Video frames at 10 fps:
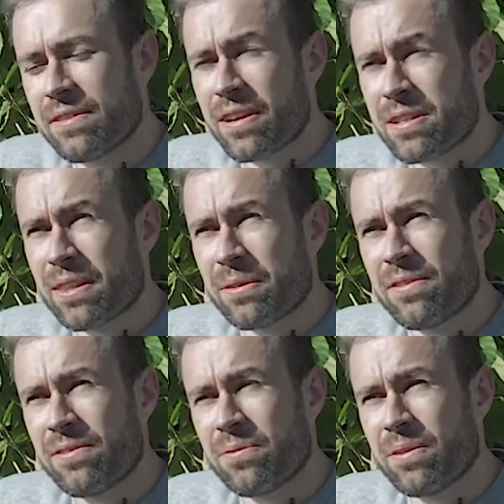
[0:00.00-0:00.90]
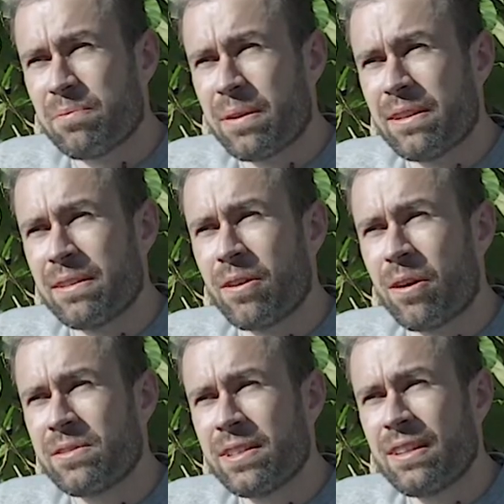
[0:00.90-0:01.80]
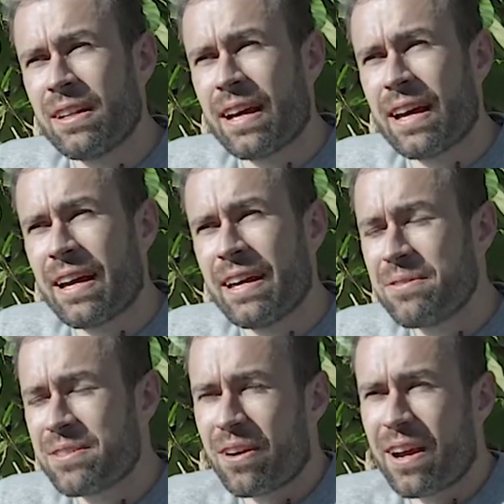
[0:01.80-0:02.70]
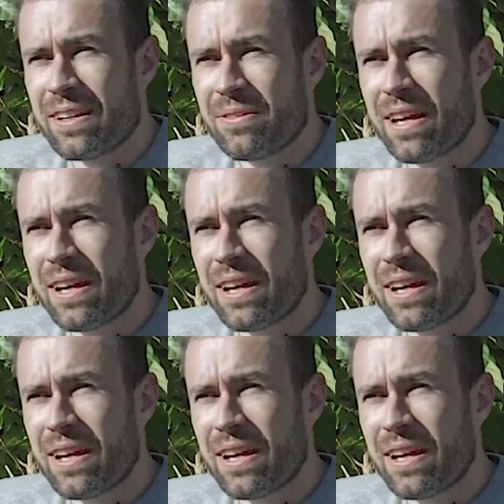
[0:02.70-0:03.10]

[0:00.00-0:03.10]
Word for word: is the first one that we've, we've been involved in, uh, and it was great.